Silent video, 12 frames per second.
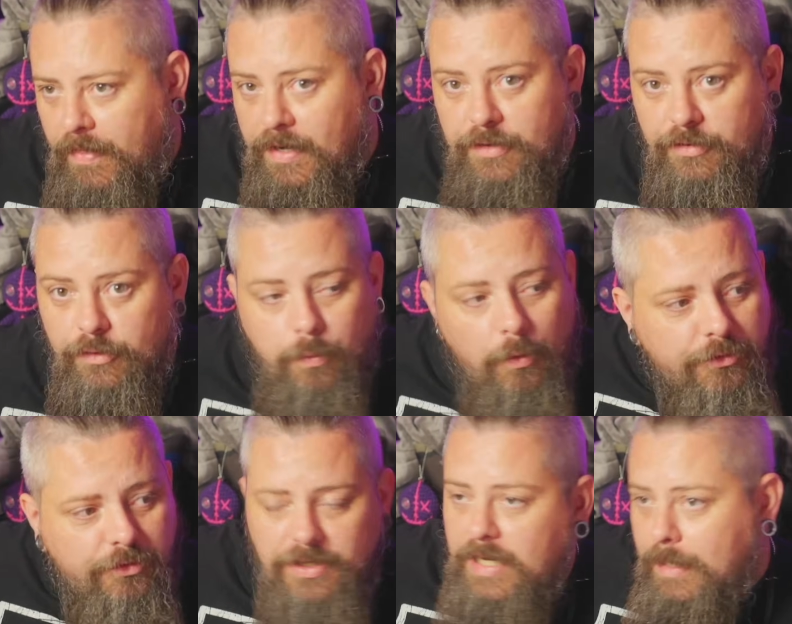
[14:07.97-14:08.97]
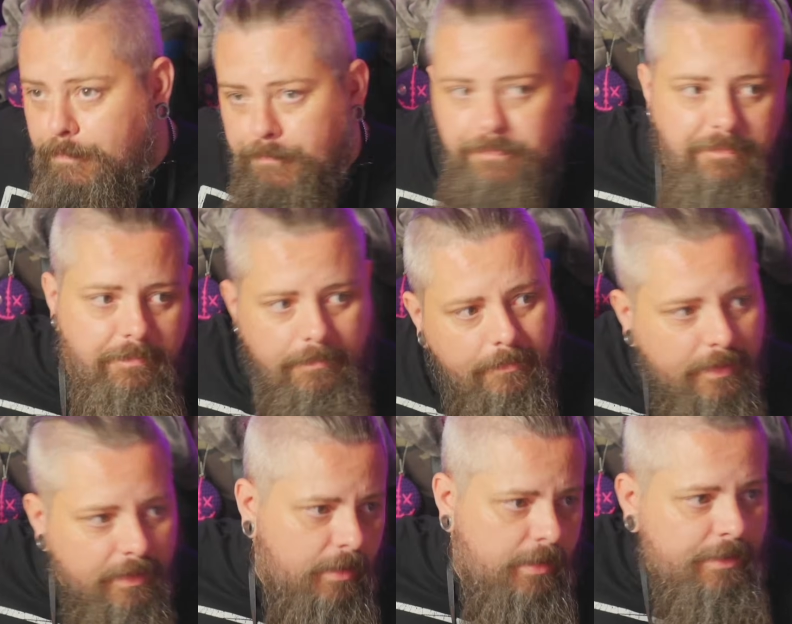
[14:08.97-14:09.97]
And then he says, what's your name?
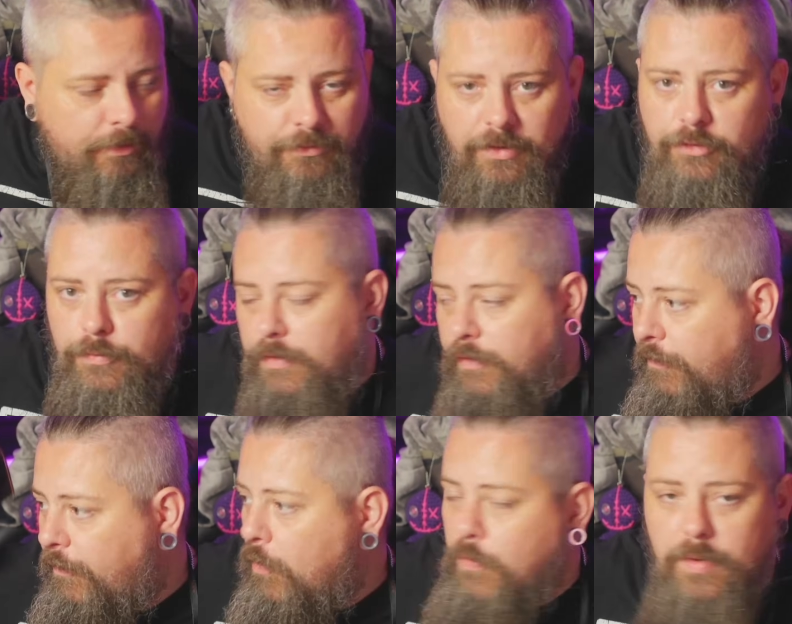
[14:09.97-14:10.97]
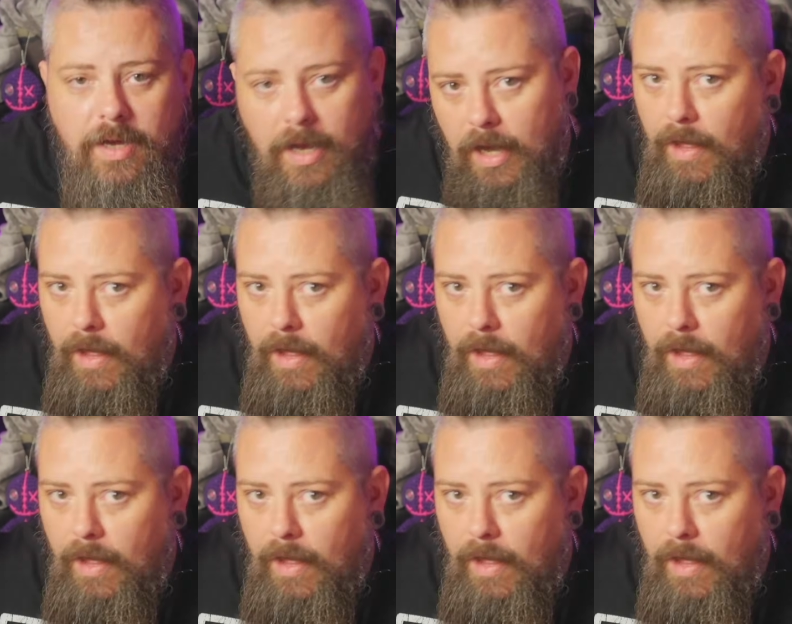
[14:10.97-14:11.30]
Does this with his phone.